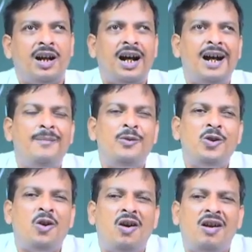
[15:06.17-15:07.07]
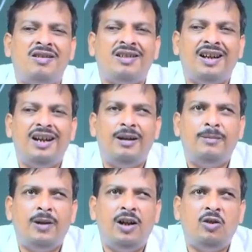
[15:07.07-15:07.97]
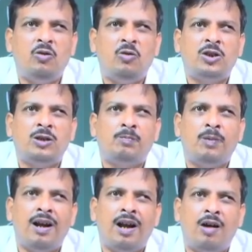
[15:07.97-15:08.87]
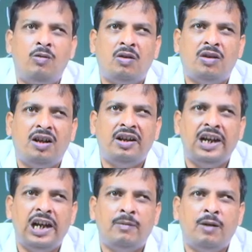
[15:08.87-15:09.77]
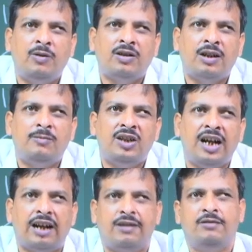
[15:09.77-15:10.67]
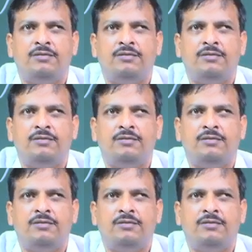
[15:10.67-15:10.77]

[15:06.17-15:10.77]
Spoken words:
I am not able to spell out the name of the subject.